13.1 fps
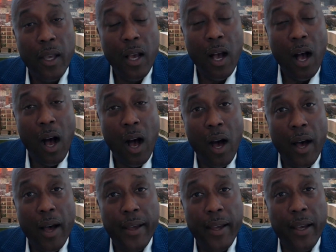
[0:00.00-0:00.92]

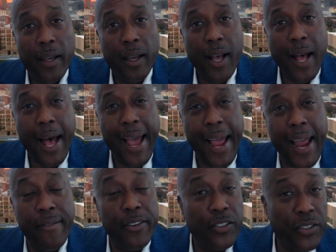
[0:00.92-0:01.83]
uh,
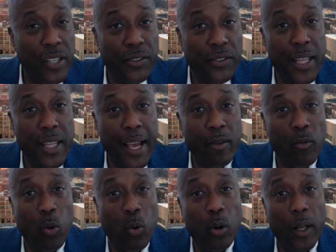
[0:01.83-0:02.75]
ever since that
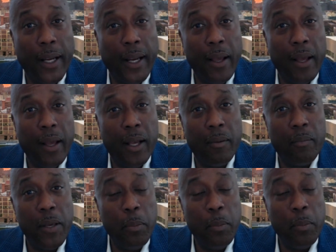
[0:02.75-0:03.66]
ruling,
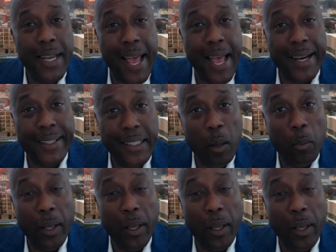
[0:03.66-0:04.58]
people in
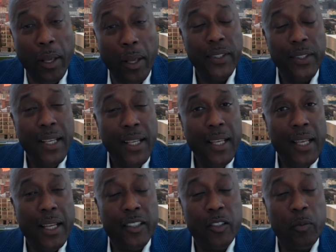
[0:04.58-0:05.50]
academia
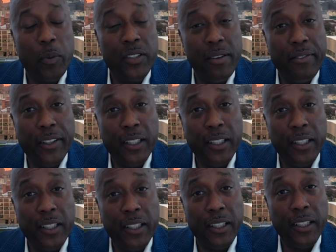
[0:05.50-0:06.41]
and
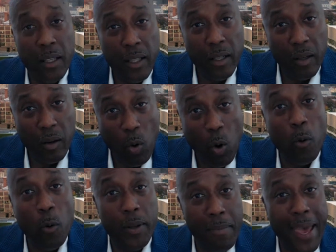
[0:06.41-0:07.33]
specifically in the
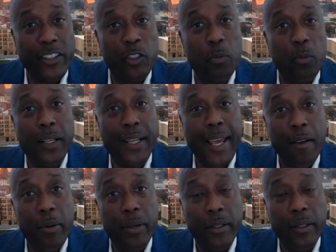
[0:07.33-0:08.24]
enrollment management have
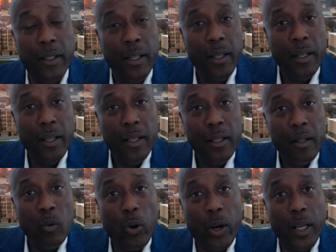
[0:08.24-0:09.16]
been
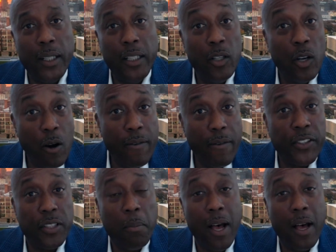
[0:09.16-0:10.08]
really
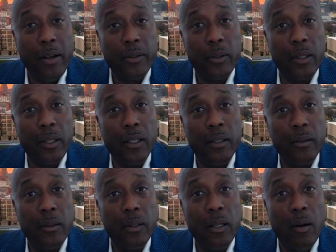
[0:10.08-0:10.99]
nervous about
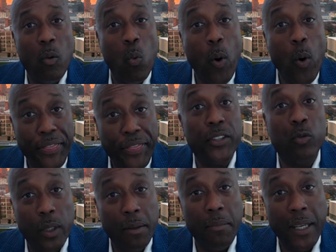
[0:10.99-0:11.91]
what this
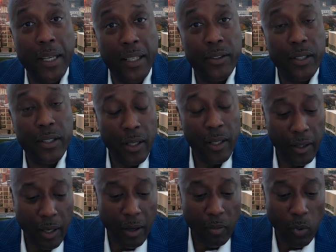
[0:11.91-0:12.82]
really means
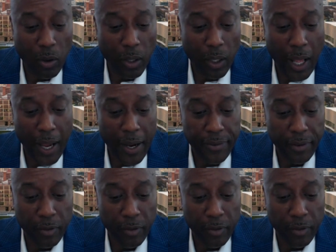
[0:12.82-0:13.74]
in real life
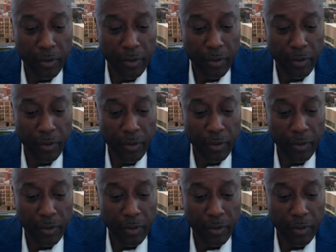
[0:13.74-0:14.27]
and real time.